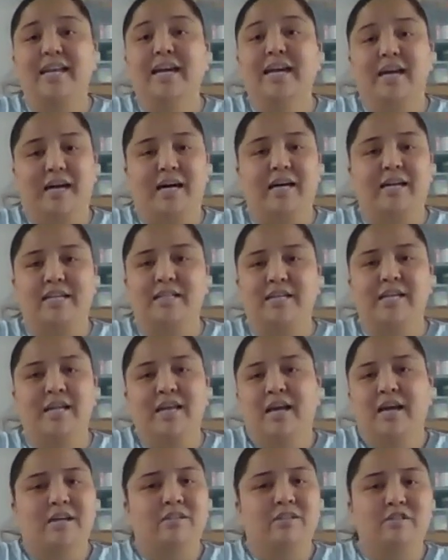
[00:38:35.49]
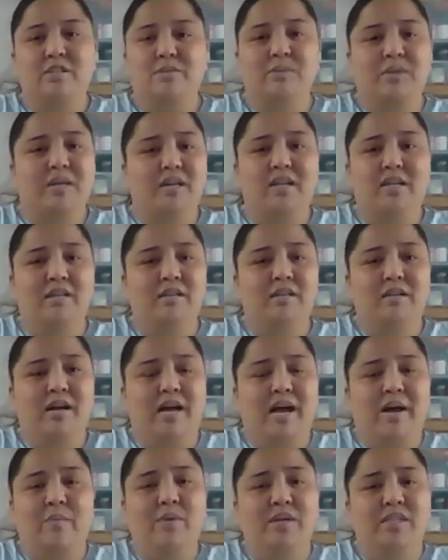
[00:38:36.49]
Yeah, trust me. And
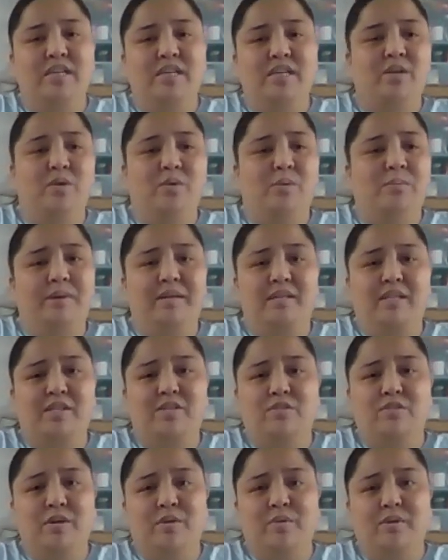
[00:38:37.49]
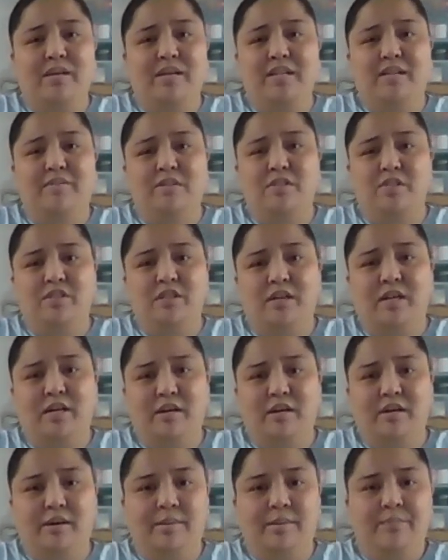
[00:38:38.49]
I wish I knew about that trick when I lived in
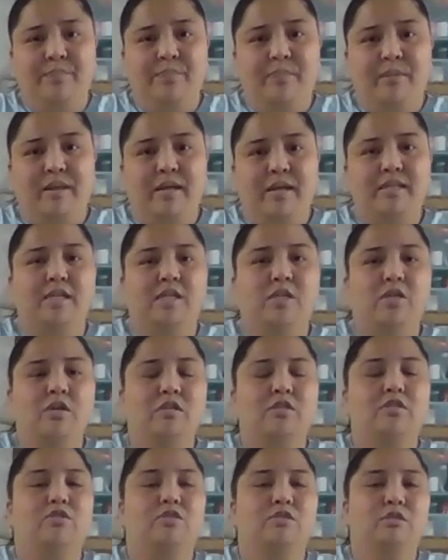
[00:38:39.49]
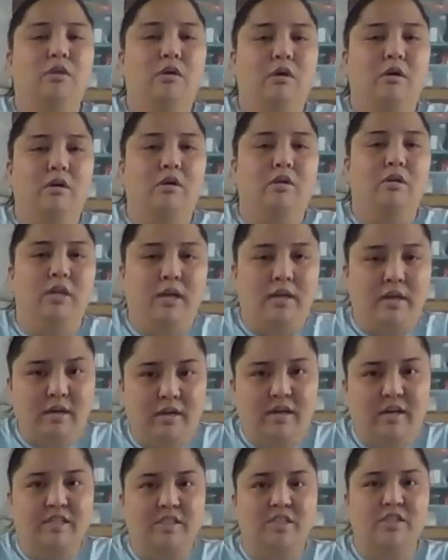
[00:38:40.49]
Chicago, because it took so
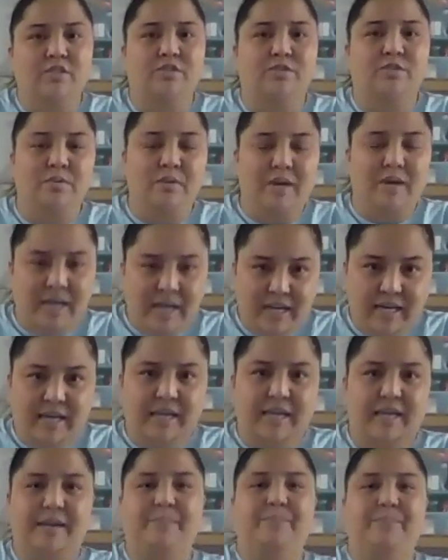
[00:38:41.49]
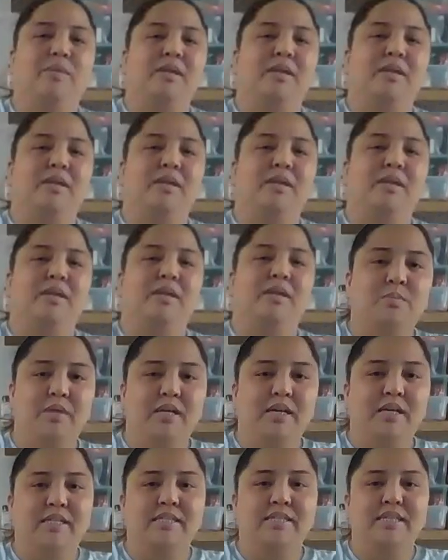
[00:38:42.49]
long to dry, just
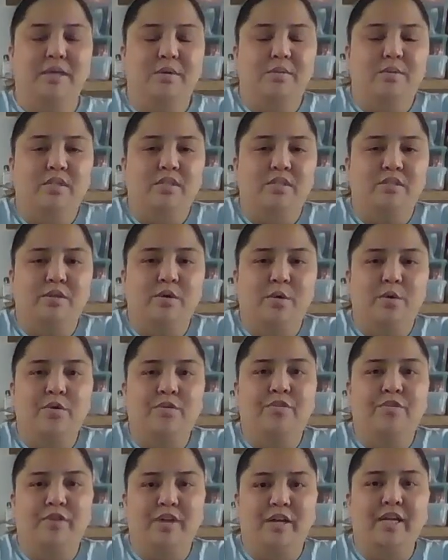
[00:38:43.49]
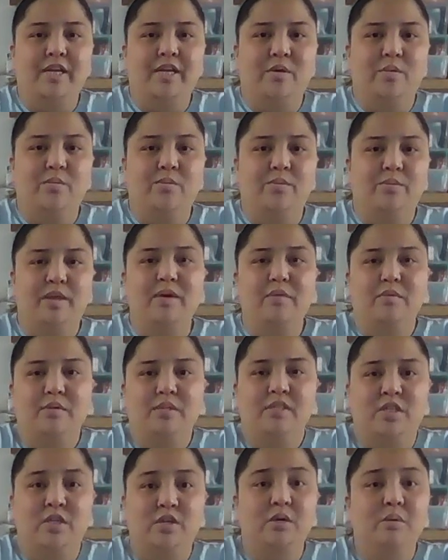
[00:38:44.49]
because it was it
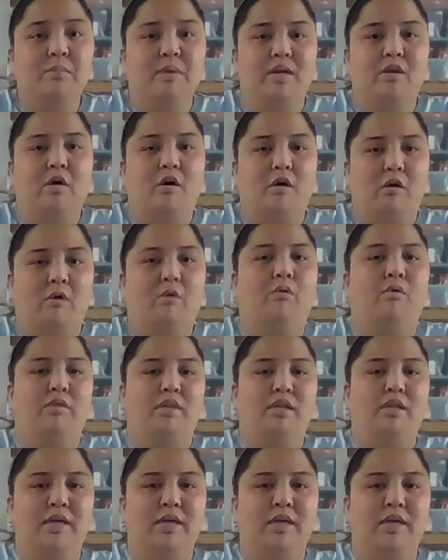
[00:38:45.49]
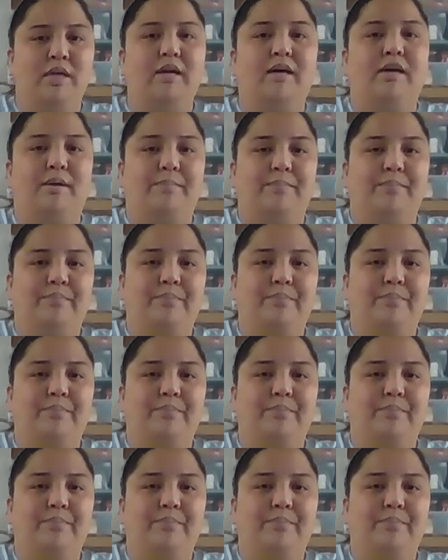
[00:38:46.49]
was humid all the time.